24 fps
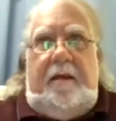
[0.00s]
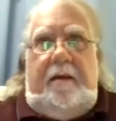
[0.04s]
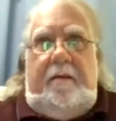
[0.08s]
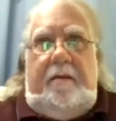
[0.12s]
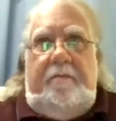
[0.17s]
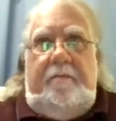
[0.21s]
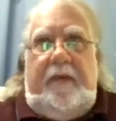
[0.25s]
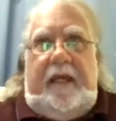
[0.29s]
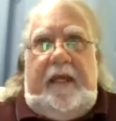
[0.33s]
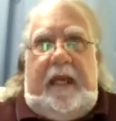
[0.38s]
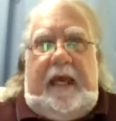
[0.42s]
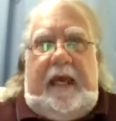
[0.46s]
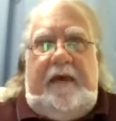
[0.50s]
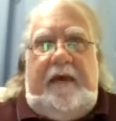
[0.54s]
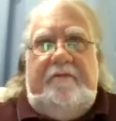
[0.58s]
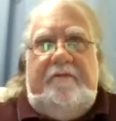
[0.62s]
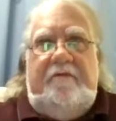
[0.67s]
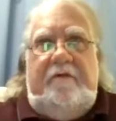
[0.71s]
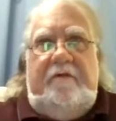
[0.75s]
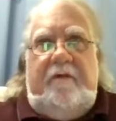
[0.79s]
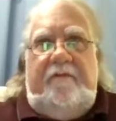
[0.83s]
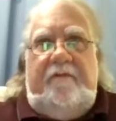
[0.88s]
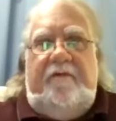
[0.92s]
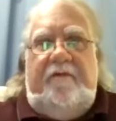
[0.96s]
but
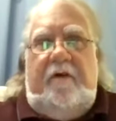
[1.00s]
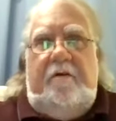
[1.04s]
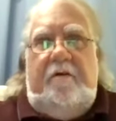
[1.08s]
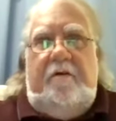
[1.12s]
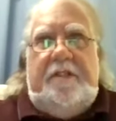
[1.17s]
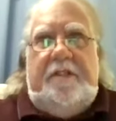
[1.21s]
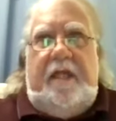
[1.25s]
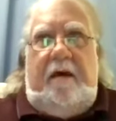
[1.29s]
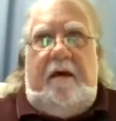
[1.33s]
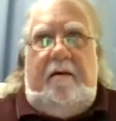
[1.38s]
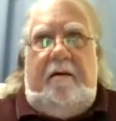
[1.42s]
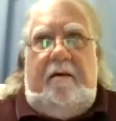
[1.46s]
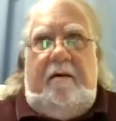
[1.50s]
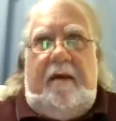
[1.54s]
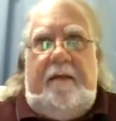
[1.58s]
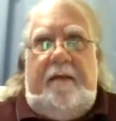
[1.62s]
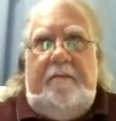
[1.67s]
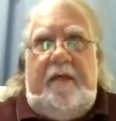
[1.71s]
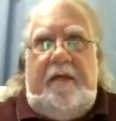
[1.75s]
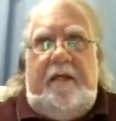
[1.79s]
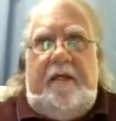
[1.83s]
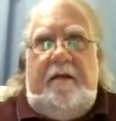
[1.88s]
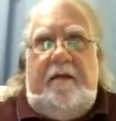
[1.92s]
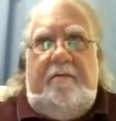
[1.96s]
after the first time
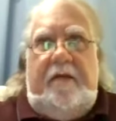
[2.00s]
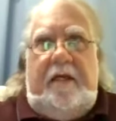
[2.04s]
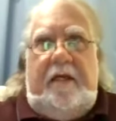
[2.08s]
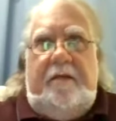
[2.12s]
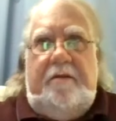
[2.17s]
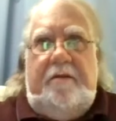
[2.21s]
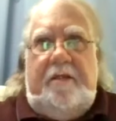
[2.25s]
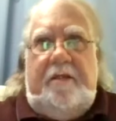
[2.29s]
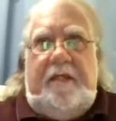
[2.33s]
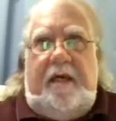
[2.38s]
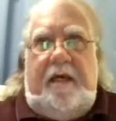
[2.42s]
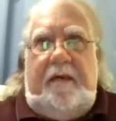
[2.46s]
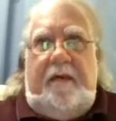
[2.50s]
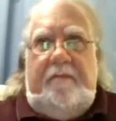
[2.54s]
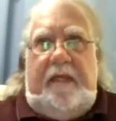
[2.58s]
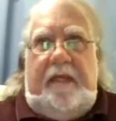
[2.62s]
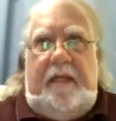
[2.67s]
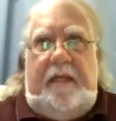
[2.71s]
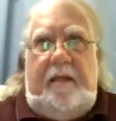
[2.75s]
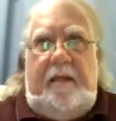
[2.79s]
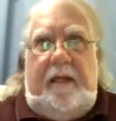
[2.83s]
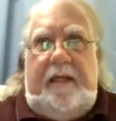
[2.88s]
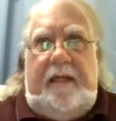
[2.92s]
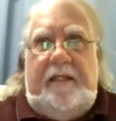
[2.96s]
and every other time,
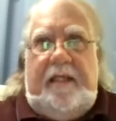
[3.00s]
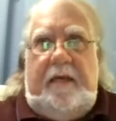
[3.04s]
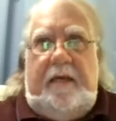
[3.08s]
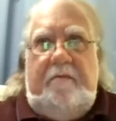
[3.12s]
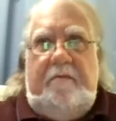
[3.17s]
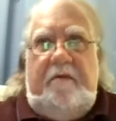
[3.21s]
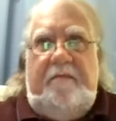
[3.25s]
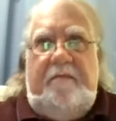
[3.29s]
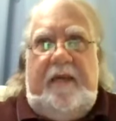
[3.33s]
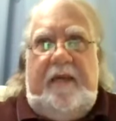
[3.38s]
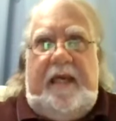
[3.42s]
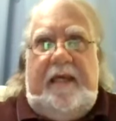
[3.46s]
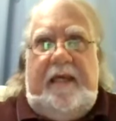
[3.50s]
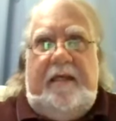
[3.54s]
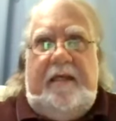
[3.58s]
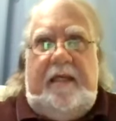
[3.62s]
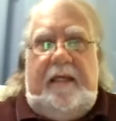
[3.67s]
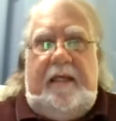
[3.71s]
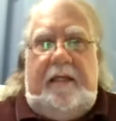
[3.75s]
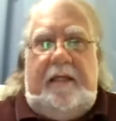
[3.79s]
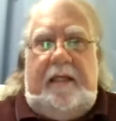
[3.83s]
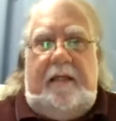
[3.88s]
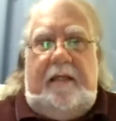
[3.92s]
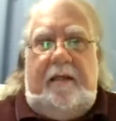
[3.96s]
he liked coming back
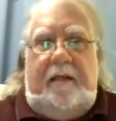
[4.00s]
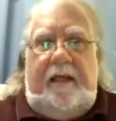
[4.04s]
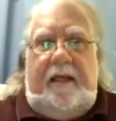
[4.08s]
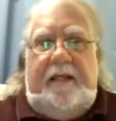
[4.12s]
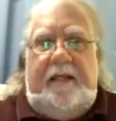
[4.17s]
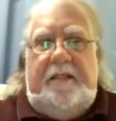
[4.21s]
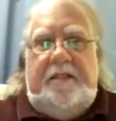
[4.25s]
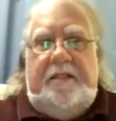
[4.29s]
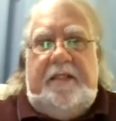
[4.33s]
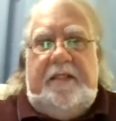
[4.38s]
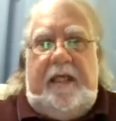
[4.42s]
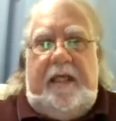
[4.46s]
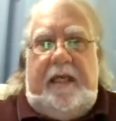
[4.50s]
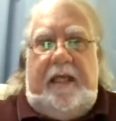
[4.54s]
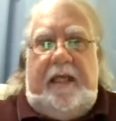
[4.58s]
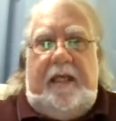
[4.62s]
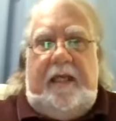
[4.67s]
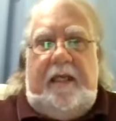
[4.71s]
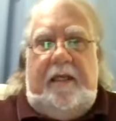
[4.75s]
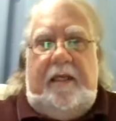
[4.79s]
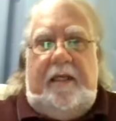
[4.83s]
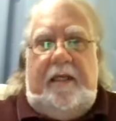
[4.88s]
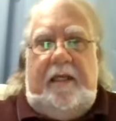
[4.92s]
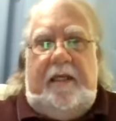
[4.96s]
and he liked
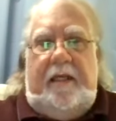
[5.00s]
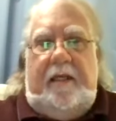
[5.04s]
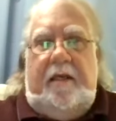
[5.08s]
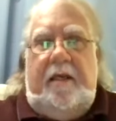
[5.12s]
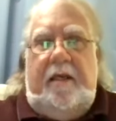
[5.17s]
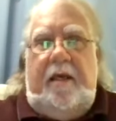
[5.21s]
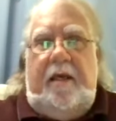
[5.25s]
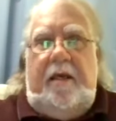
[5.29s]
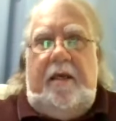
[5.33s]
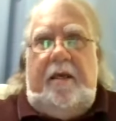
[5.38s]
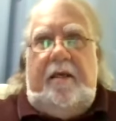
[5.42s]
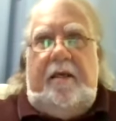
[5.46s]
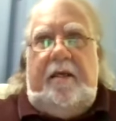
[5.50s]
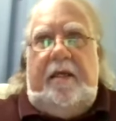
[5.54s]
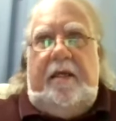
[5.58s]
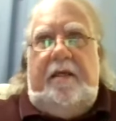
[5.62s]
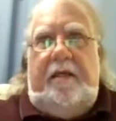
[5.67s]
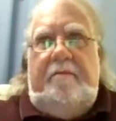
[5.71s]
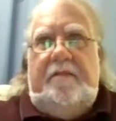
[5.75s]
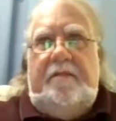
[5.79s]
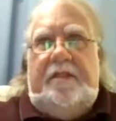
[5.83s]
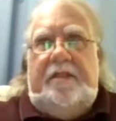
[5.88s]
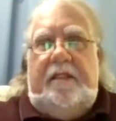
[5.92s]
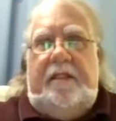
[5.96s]
staying. And he
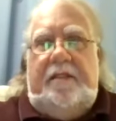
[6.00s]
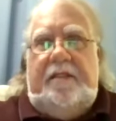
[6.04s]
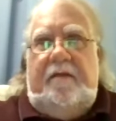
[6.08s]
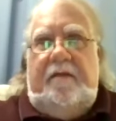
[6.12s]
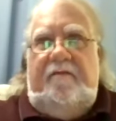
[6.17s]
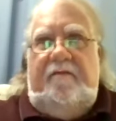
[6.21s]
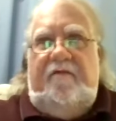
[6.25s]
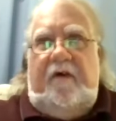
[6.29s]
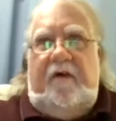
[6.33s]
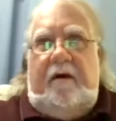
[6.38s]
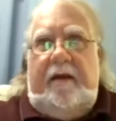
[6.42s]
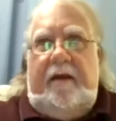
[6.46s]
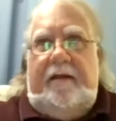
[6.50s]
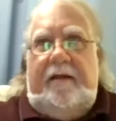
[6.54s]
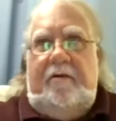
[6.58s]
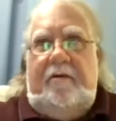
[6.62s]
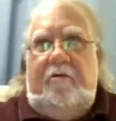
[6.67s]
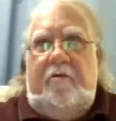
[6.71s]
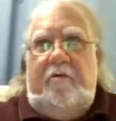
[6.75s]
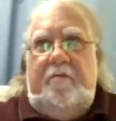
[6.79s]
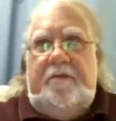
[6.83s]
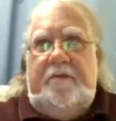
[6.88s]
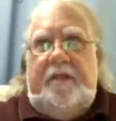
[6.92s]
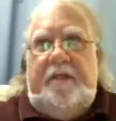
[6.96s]
was in some fine
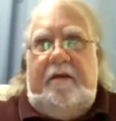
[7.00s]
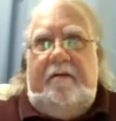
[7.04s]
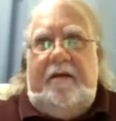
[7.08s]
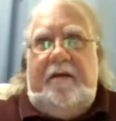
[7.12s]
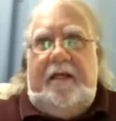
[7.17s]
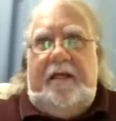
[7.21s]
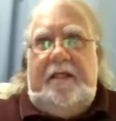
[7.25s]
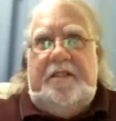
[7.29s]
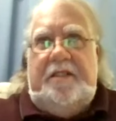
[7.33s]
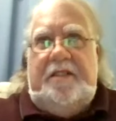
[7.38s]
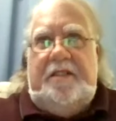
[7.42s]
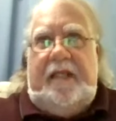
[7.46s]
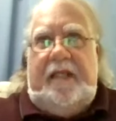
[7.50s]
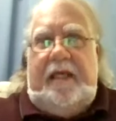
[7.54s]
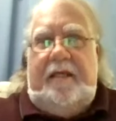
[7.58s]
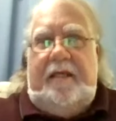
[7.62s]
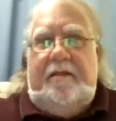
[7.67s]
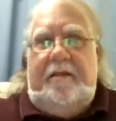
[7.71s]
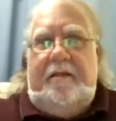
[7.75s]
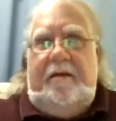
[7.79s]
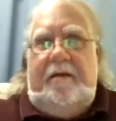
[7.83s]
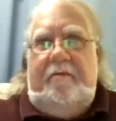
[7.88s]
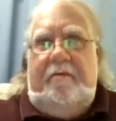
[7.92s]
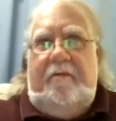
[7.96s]
homes there, and I
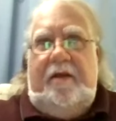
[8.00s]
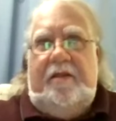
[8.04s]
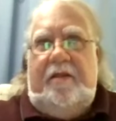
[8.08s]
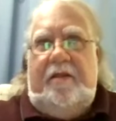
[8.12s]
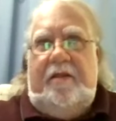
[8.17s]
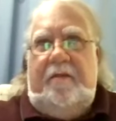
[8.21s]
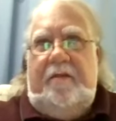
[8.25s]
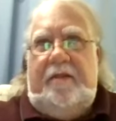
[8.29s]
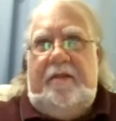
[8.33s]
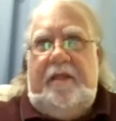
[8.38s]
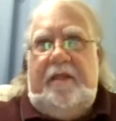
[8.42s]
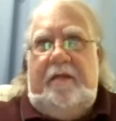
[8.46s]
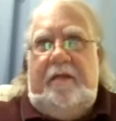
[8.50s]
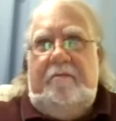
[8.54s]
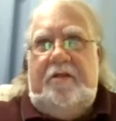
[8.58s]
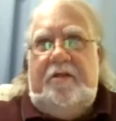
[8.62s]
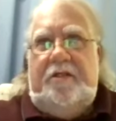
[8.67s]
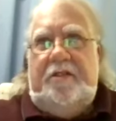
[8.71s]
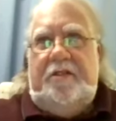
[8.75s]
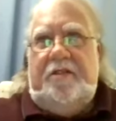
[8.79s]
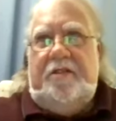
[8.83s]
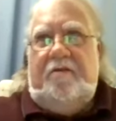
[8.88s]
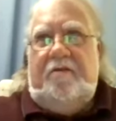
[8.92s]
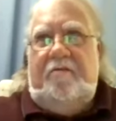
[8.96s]
stayed there with him. And they were
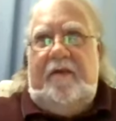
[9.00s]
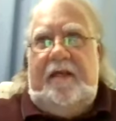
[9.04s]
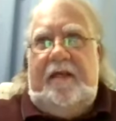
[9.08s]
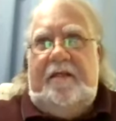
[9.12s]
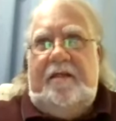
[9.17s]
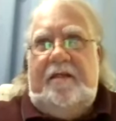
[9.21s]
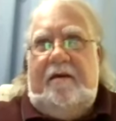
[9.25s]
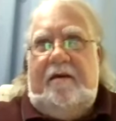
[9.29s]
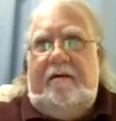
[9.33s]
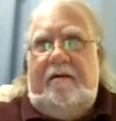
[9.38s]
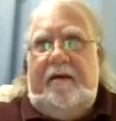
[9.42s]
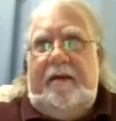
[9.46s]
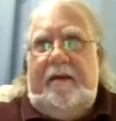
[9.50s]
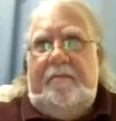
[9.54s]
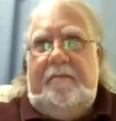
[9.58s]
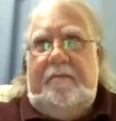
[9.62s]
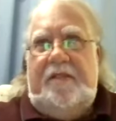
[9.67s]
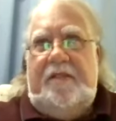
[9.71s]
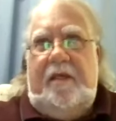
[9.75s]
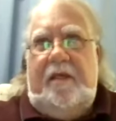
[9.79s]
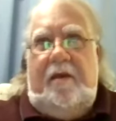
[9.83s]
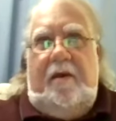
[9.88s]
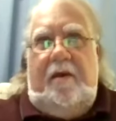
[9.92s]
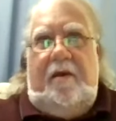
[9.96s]
just great
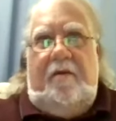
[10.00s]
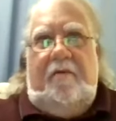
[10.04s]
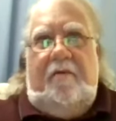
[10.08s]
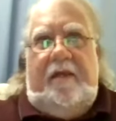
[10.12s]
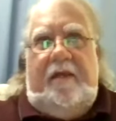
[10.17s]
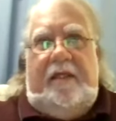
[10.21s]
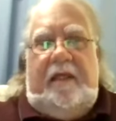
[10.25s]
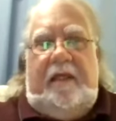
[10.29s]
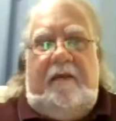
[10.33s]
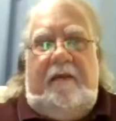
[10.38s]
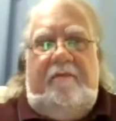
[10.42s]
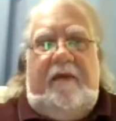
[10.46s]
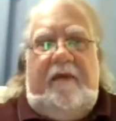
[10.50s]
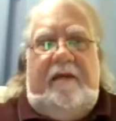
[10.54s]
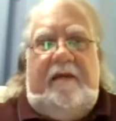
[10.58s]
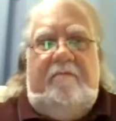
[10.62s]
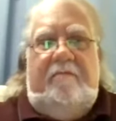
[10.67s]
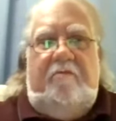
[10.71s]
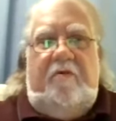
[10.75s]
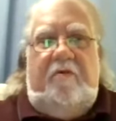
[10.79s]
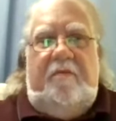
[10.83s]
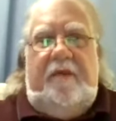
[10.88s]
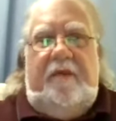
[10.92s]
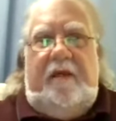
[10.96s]
times when the
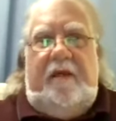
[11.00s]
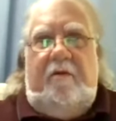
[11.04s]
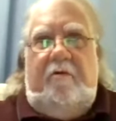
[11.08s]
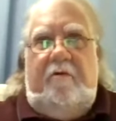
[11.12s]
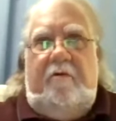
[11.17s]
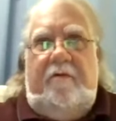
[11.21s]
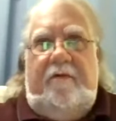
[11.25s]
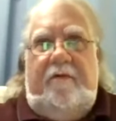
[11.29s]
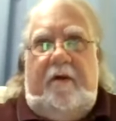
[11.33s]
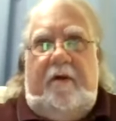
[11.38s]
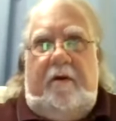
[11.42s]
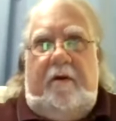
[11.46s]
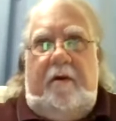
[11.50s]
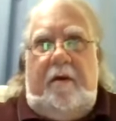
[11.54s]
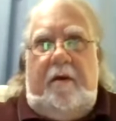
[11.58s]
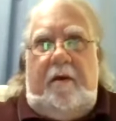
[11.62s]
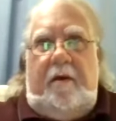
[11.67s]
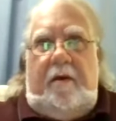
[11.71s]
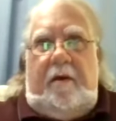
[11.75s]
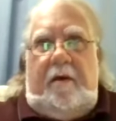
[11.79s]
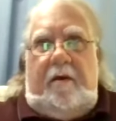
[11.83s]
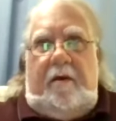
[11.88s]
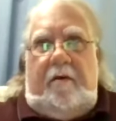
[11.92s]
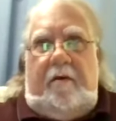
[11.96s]
event would be over.
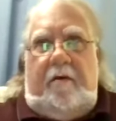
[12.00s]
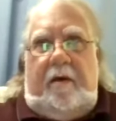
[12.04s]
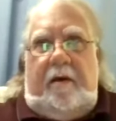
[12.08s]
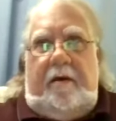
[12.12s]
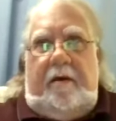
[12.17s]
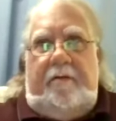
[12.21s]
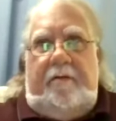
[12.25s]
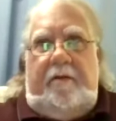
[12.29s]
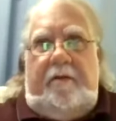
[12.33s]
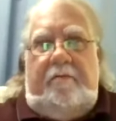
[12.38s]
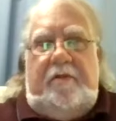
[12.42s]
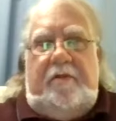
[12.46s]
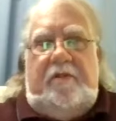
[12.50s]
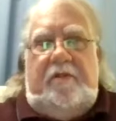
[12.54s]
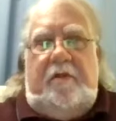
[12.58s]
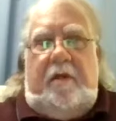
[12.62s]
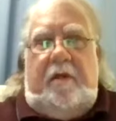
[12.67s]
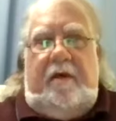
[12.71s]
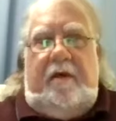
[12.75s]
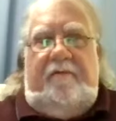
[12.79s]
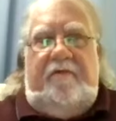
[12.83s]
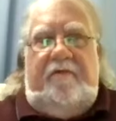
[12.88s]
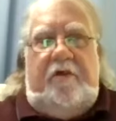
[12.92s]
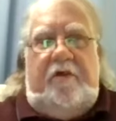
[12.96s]
There was
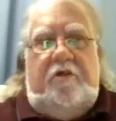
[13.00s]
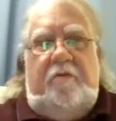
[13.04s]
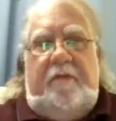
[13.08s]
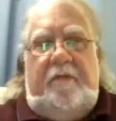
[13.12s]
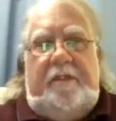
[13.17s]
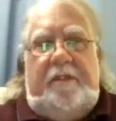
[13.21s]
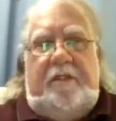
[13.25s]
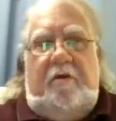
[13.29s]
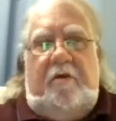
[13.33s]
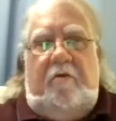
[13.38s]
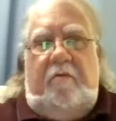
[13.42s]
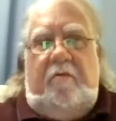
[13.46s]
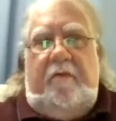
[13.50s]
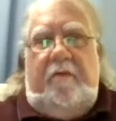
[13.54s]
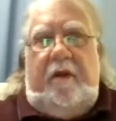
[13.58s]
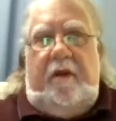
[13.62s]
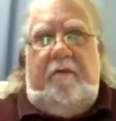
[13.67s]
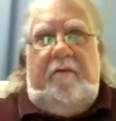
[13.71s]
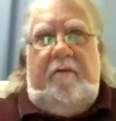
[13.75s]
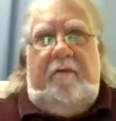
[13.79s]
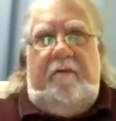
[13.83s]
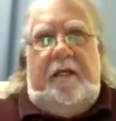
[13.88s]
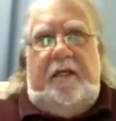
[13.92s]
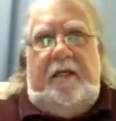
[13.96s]
a fisherman's home we
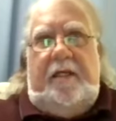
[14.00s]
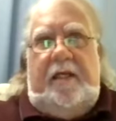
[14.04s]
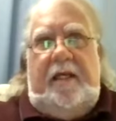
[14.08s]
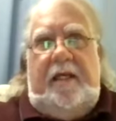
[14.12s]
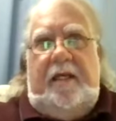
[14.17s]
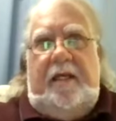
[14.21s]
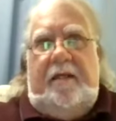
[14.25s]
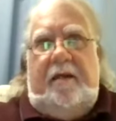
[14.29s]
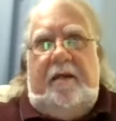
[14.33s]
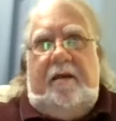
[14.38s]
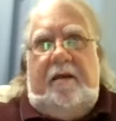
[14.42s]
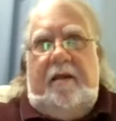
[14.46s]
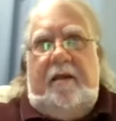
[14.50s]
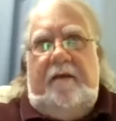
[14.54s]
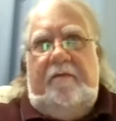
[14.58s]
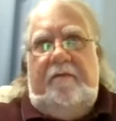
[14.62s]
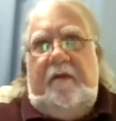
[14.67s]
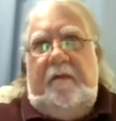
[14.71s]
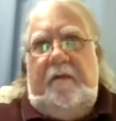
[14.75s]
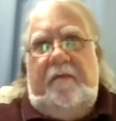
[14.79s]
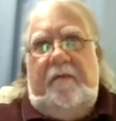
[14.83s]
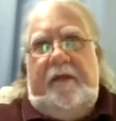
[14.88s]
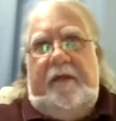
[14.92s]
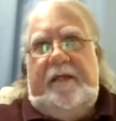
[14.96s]
were in, and he had a
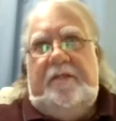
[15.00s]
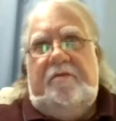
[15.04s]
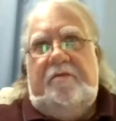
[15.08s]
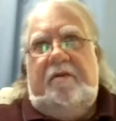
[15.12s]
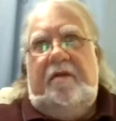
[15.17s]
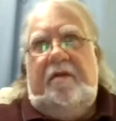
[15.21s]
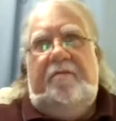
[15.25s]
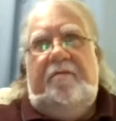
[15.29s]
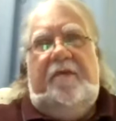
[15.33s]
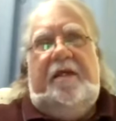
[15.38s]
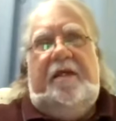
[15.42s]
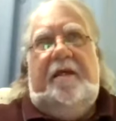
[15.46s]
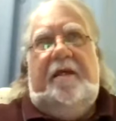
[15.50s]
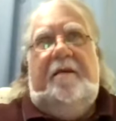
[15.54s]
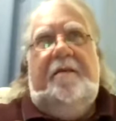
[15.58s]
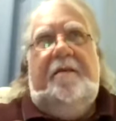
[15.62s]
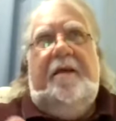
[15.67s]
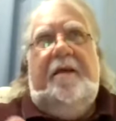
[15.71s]
lovely place with a big